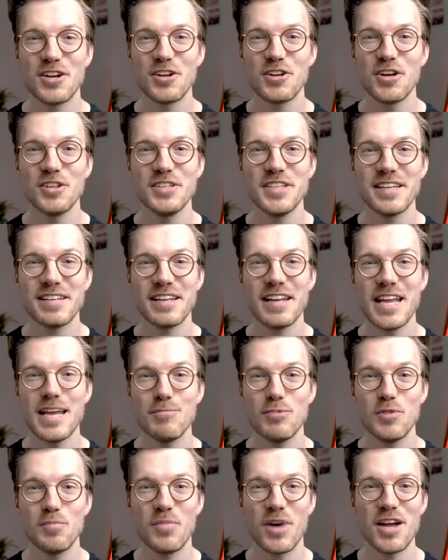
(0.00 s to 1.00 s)
are not yet
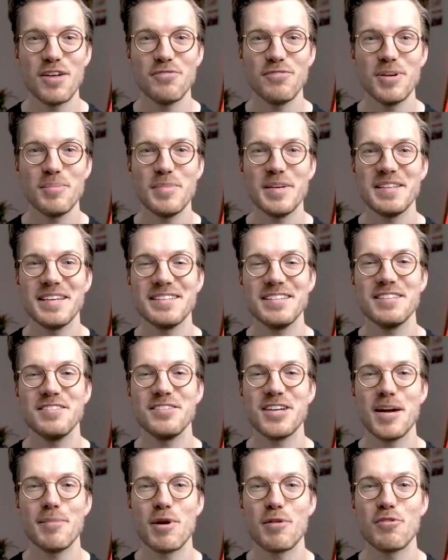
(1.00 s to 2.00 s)
enabled by Fitbit at the
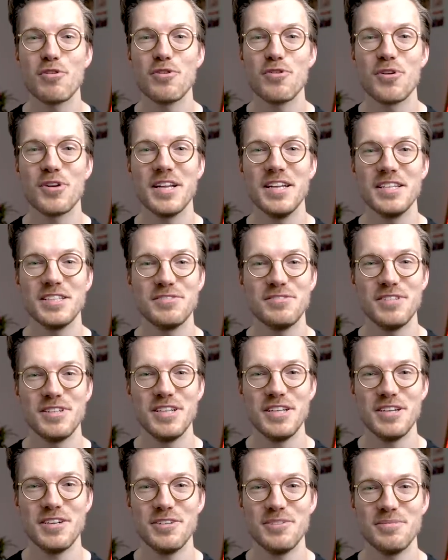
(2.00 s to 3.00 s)
time I'm recording this
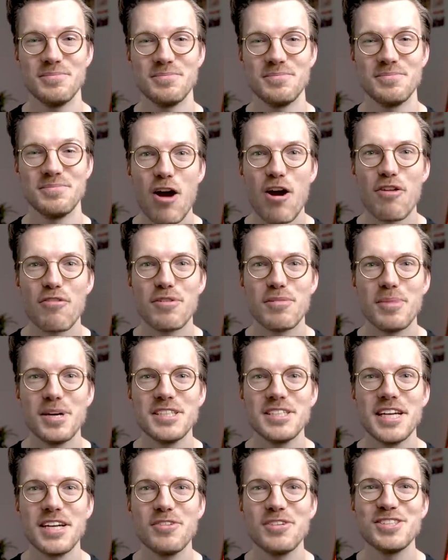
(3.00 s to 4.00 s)
video. However, my
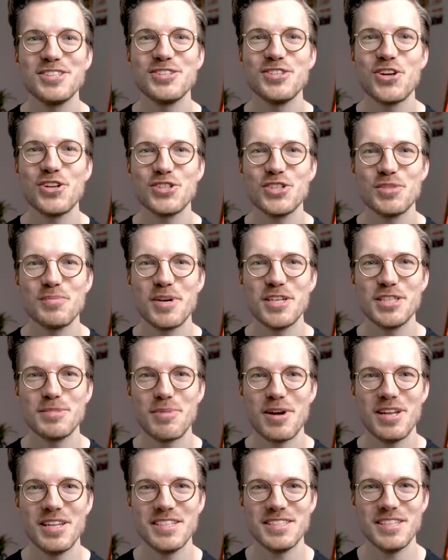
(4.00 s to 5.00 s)
channel is not so much
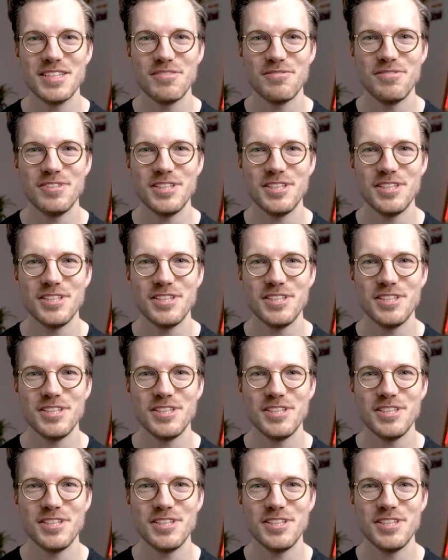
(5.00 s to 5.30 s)
about listing